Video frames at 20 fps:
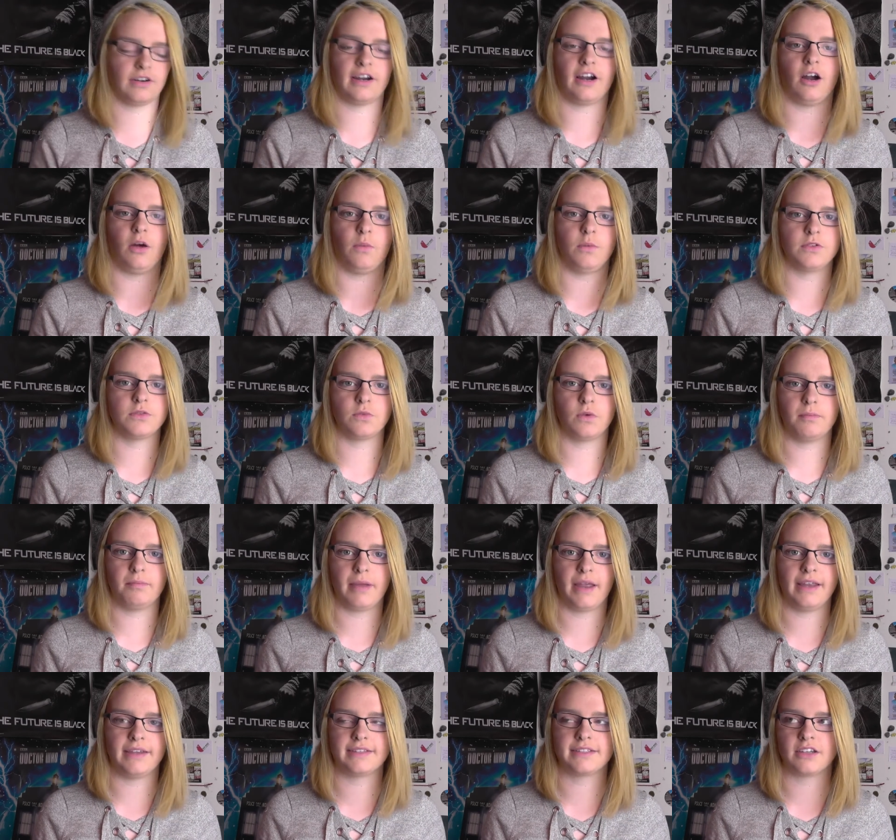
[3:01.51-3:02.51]
I got was one
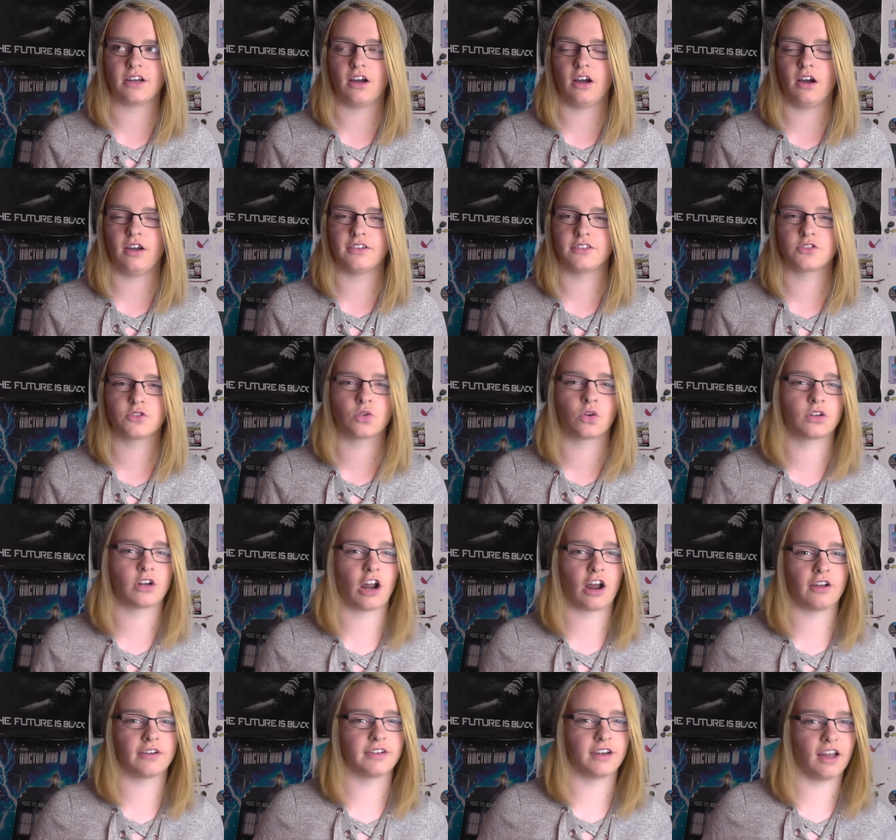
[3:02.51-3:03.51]
based on Sword
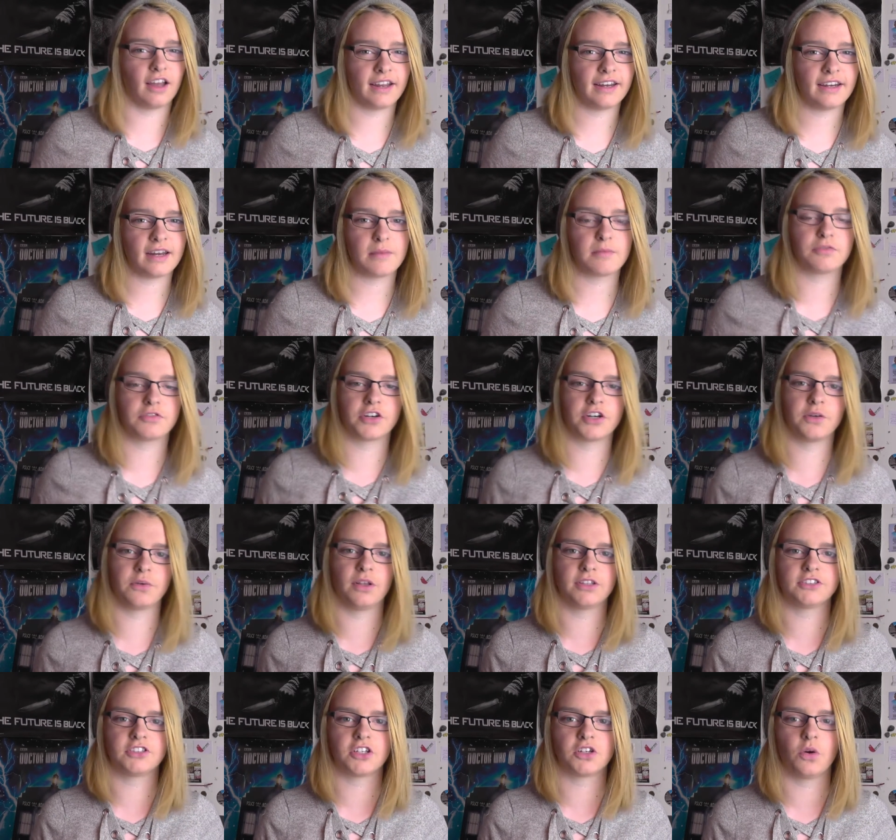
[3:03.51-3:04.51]
Art Online and before you
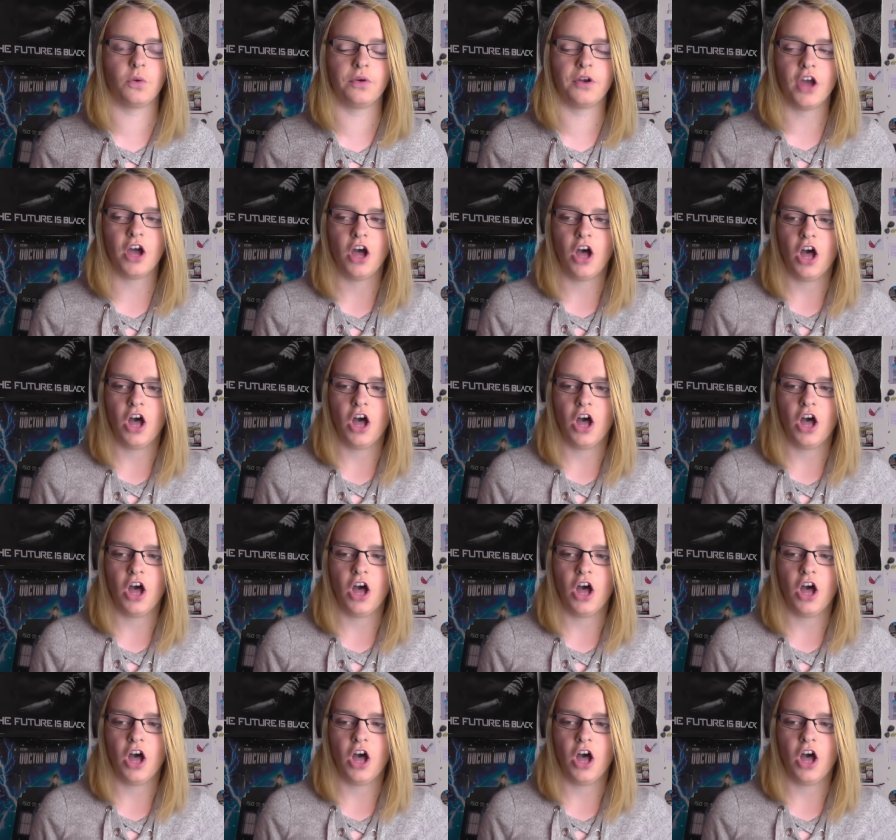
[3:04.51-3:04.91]
all start going